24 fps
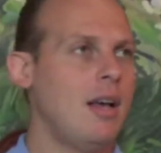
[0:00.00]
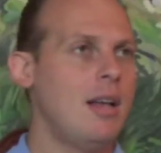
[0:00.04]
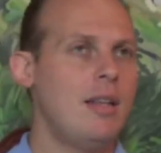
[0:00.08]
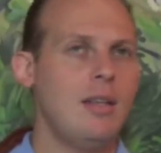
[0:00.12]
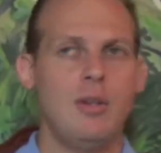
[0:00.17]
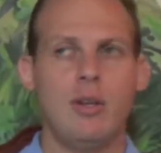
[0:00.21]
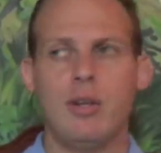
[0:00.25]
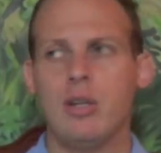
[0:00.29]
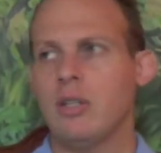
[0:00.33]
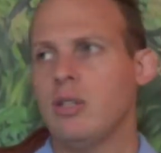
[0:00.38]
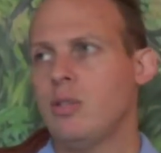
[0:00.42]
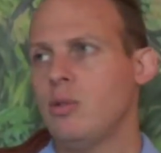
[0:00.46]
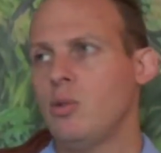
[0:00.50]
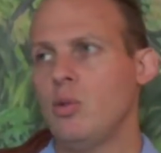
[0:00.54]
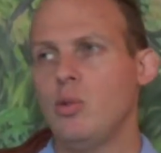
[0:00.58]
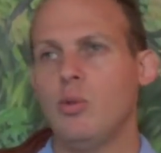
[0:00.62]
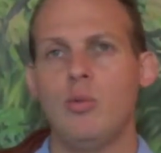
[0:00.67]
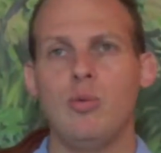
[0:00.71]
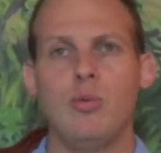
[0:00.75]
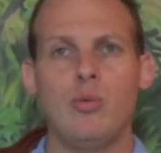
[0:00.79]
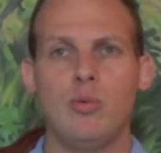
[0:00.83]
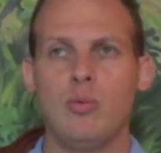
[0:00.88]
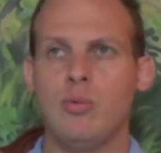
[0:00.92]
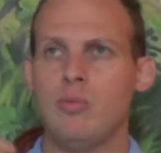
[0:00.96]
You can
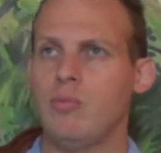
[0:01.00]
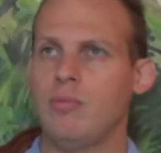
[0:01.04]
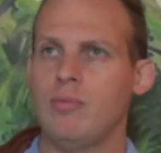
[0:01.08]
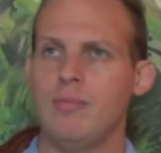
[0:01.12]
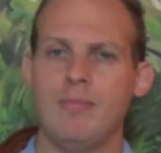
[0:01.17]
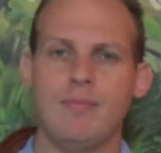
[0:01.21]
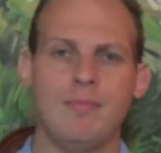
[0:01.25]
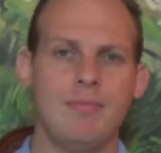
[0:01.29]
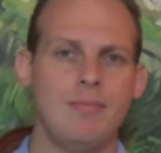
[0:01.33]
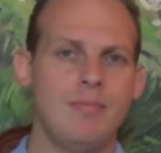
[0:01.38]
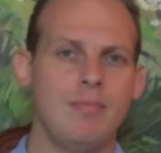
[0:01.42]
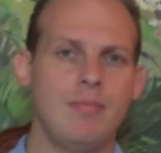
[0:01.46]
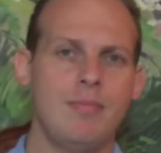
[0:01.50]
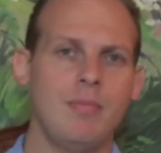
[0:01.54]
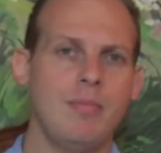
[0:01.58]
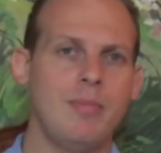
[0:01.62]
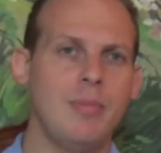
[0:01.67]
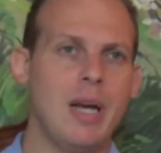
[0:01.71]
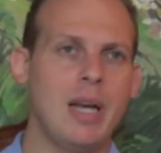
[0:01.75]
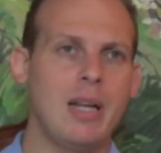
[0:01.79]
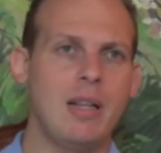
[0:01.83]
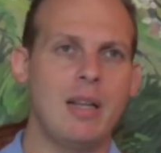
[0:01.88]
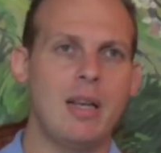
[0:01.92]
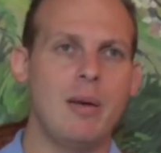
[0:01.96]
do
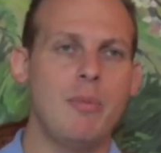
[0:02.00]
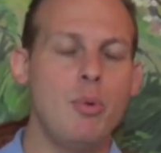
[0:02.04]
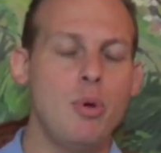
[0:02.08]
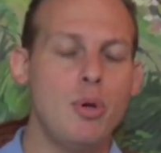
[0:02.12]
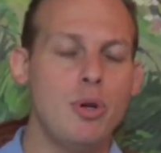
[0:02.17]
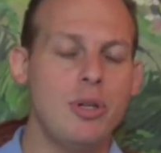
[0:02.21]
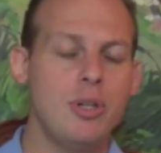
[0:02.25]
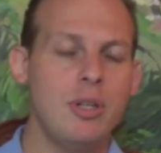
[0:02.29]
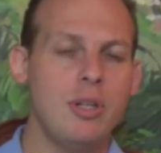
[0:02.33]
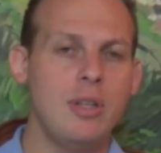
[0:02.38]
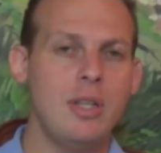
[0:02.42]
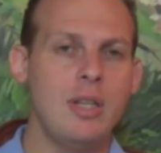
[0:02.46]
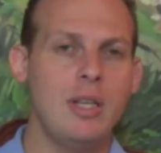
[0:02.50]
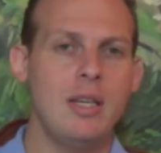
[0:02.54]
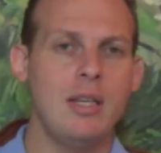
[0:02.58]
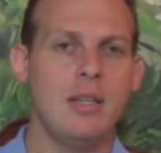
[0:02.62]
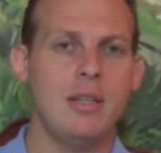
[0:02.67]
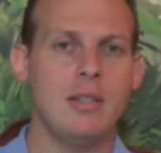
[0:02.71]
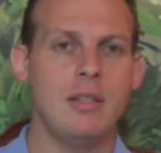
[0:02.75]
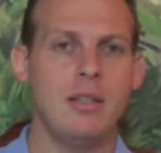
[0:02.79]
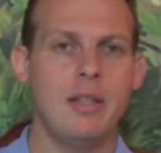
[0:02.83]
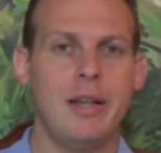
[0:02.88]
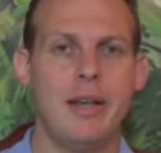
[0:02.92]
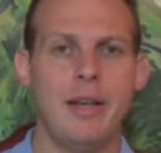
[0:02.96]
like community
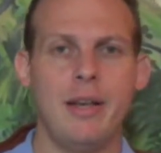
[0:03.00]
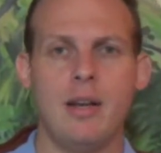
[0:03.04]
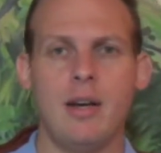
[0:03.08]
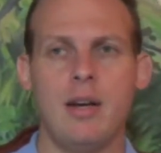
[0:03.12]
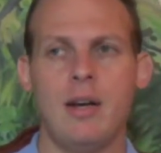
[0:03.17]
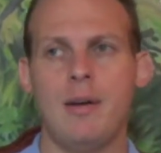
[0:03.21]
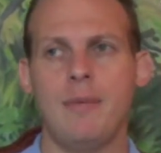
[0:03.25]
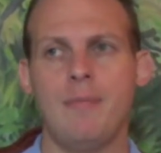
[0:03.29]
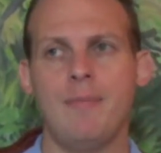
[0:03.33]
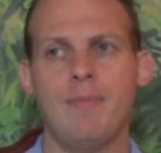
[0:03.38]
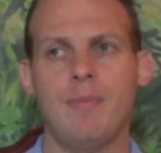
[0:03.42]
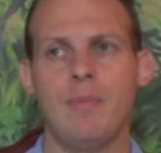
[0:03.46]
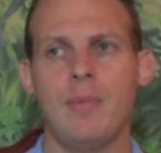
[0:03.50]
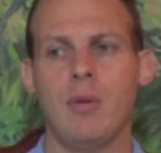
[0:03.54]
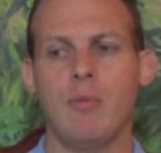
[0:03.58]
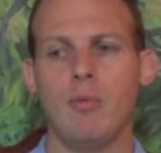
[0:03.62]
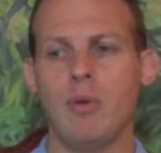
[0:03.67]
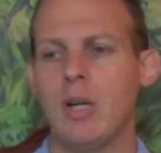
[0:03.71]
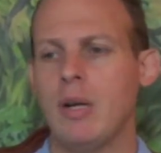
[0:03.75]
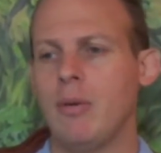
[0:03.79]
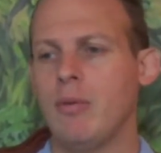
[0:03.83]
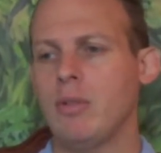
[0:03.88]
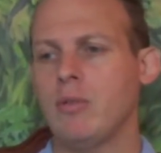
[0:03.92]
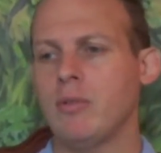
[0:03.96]
things. Like
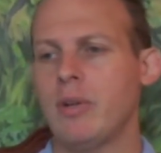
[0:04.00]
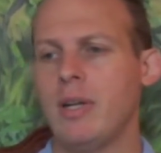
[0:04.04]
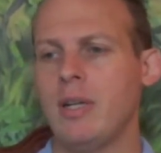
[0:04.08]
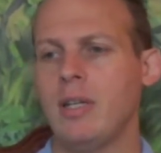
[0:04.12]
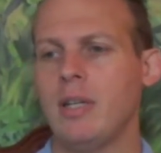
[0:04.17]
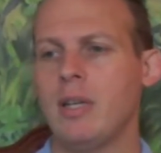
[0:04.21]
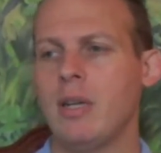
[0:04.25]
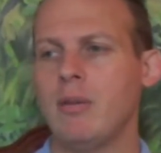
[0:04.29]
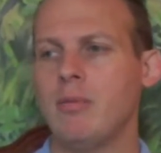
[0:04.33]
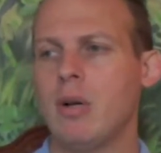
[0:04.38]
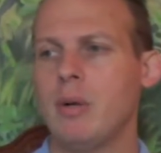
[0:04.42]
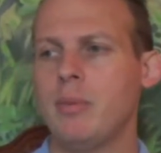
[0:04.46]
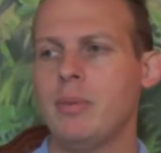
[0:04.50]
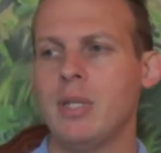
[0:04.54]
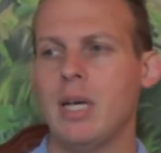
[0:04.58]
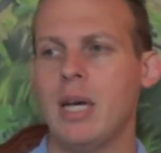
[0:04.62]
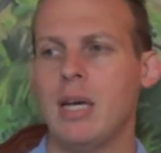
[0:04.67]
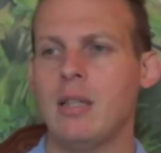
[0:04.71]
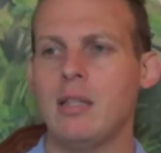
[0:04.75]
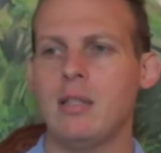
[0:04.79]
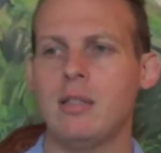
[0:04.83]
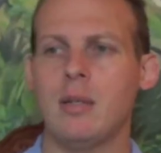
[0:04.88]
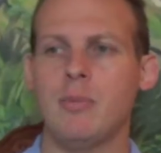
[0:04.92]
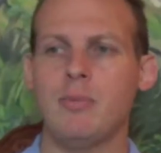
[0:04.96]
when I was running a
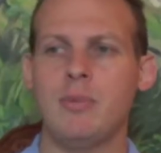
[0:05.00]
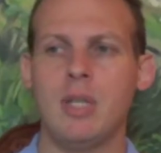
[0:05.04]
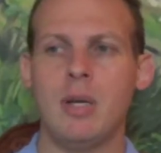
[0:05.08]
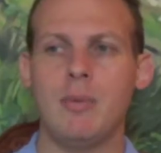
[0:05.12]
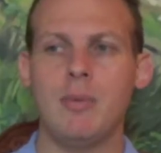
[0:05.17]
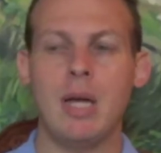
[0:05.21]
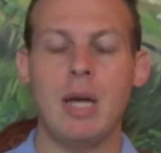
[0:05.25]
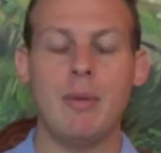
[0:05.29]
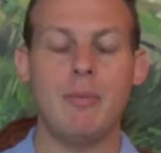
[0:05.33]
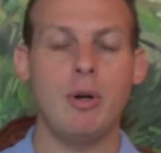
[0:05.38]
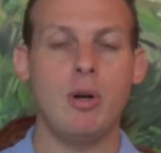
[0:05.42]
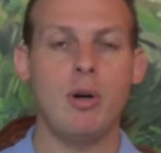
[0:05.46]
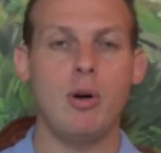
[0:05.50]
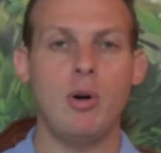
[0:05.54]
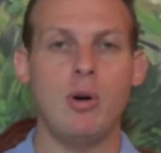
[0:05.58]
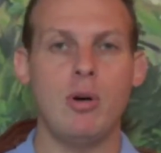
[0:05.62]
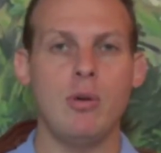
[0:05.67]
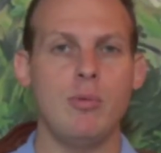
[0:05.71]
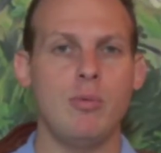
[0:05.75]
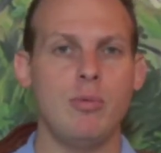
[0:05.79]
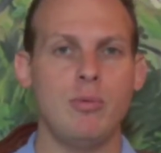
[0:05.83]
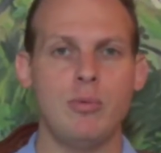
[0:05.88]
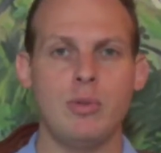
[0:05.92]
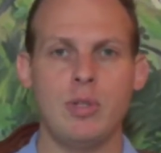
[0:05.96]
website some time
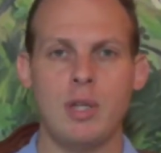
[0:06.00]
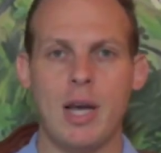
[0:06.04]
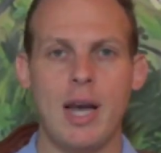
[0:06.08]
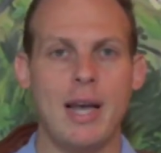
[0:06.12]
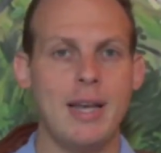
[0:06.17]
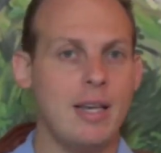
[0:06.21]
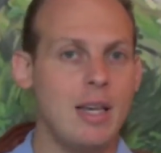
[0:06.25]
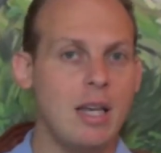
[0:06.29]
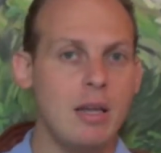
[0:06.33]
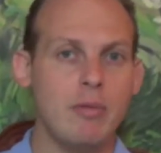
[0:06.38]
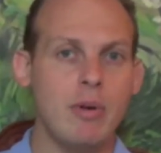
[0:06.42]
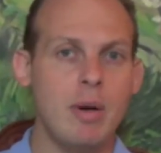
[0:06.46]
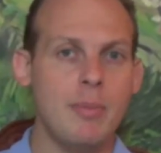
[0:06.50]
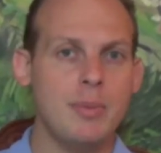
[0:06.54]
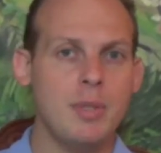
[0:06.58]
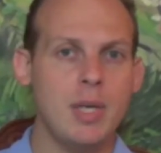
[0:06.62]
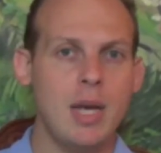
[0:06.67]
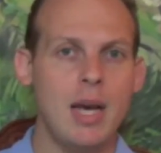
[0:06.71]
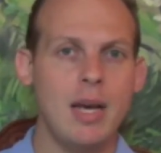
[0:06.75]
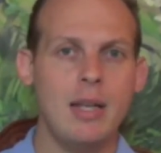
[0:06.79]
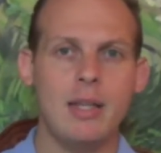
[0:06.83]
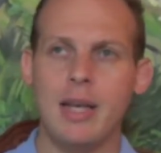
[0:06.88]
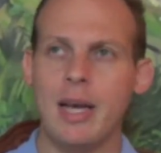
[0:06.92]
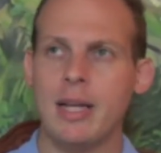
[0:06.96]
ago, it was a hiking
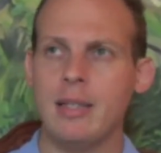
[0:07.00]
website.